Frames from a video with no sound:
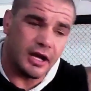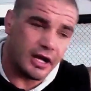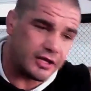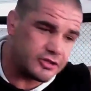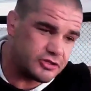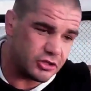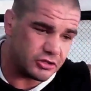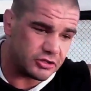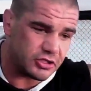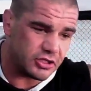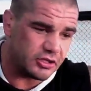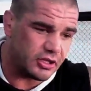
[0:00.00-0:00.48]
I
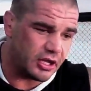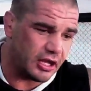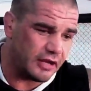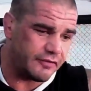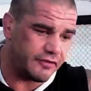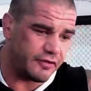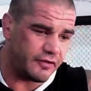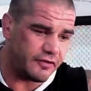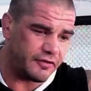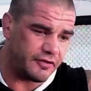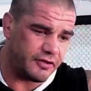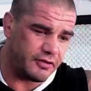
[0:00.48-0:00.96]
took the knife
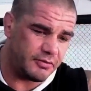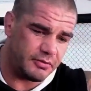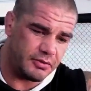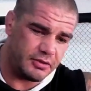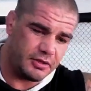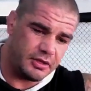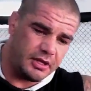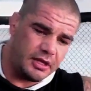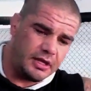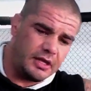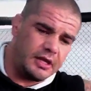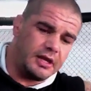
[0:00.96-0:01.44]
off him
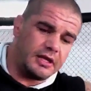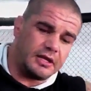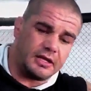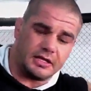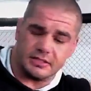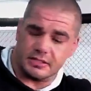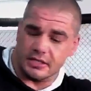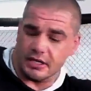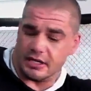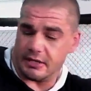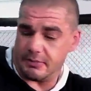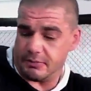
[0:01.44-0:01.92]
and I
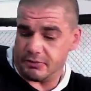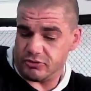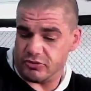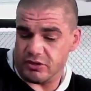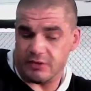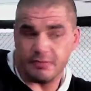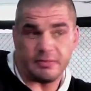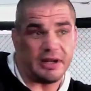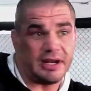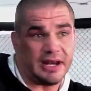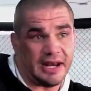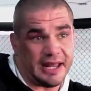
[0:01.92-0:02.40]
stuck it
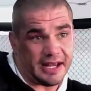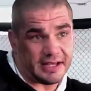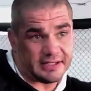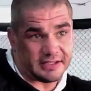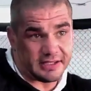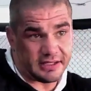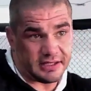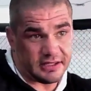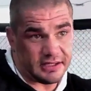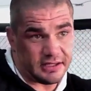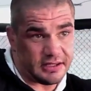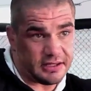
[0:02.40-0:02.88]
between my legs
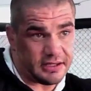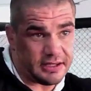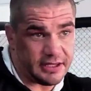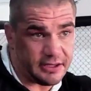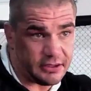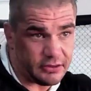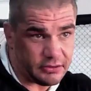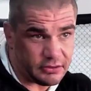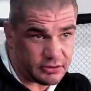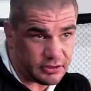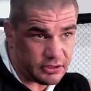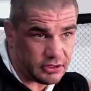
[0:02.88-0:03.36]
and
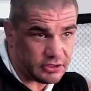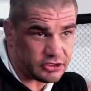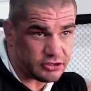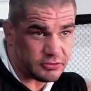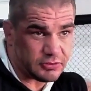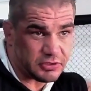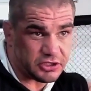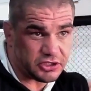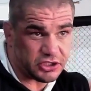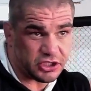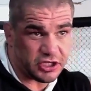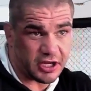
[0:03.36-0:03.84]
kneeled into
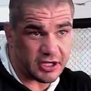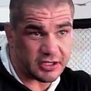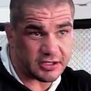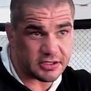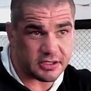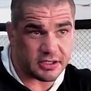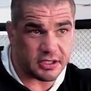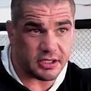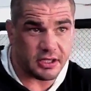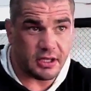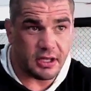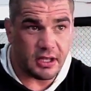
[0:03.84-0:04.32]
his chest,
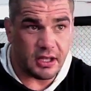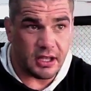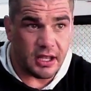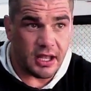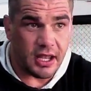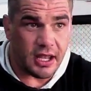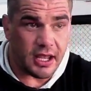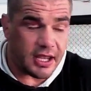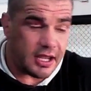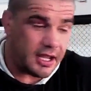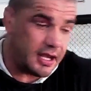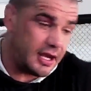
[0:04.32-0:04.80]

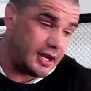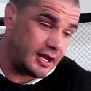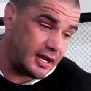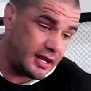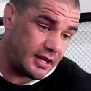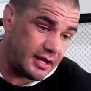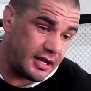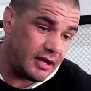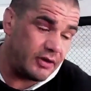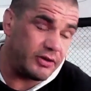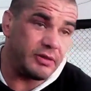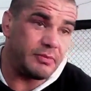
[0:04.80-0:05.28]
and I
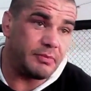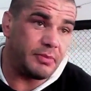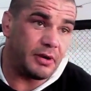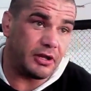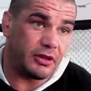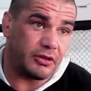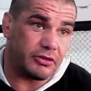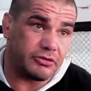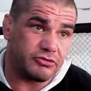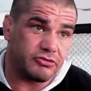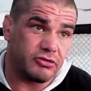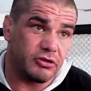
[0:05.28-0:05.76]
held him by
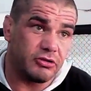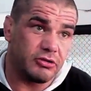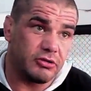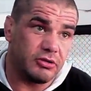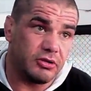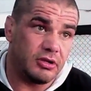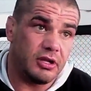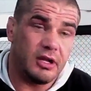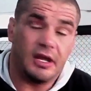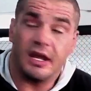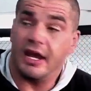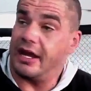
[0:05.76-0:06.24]
the throat.
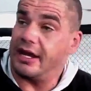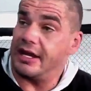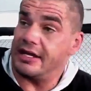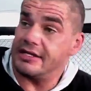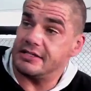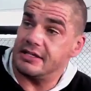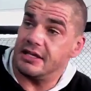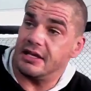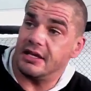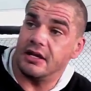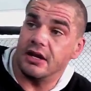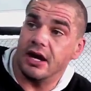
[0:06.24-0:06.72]
And as
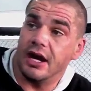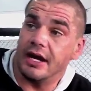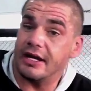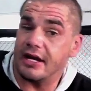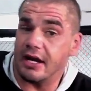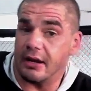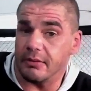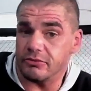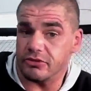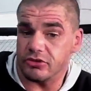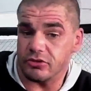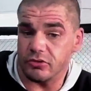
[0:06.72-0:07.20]
the guy
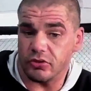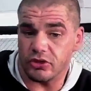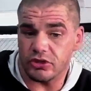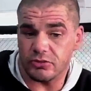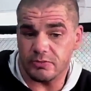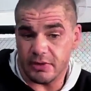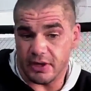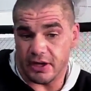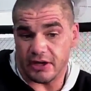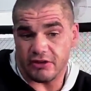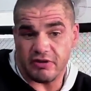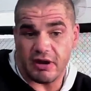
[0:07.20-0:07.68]
come towards
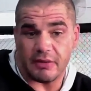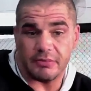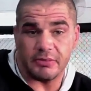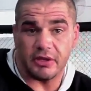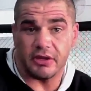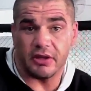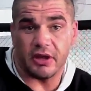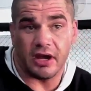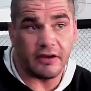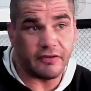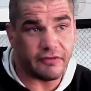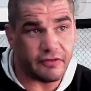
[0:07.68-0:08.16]
me, I grabbed the
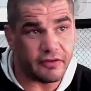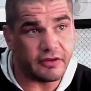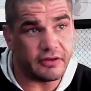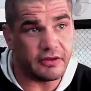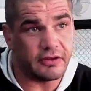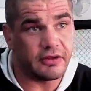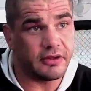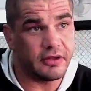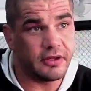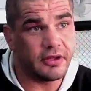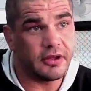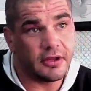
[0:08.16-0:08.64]
knife
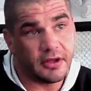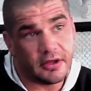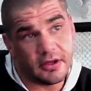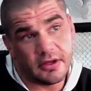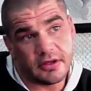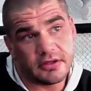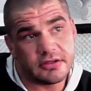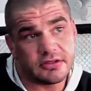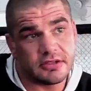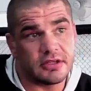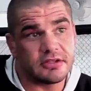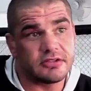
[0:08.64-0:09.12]

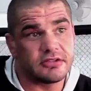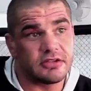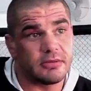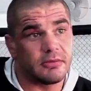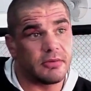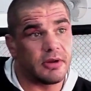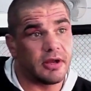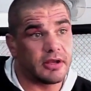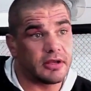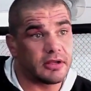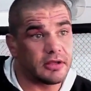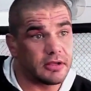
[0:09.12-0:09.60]
and said to him,
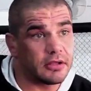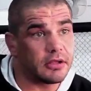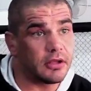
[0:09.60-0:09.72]
like,